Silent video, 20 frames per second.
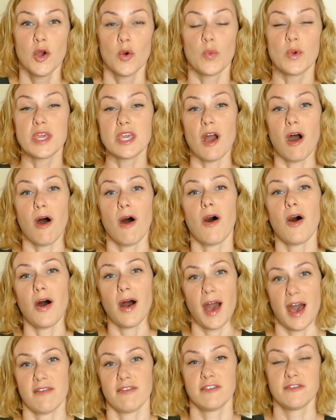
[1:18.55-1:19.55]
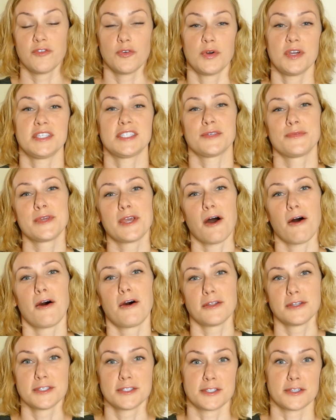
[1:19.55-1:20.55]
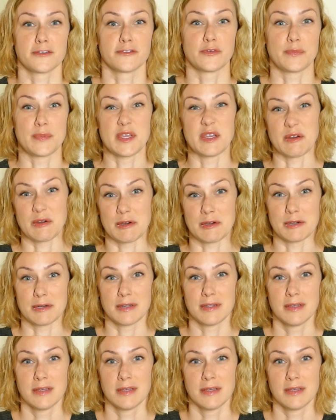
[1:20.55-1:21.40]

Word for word: we all have a voice and we all deserve to be heard.